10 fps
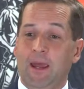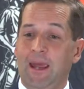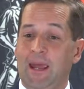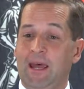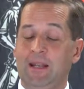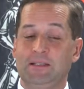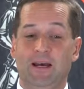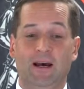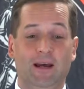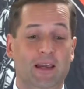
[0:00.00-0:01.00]
And
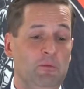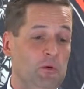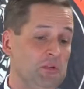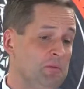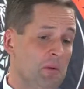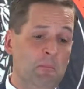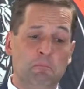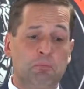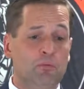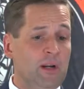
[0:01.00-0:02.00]
it was a
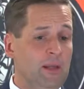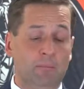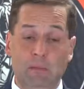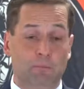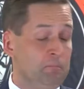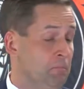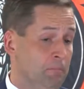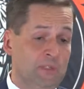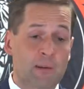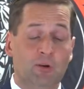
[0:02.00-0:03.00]
pretty, I mean,
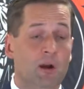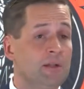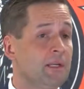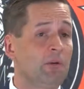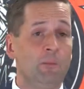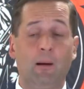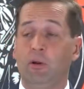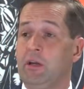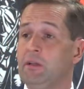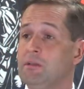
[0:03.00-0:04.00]
Democrats and
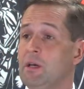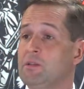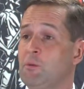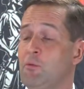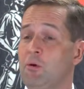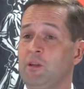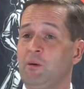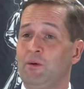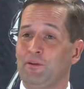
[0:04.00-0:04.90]
Republicans supported the bill.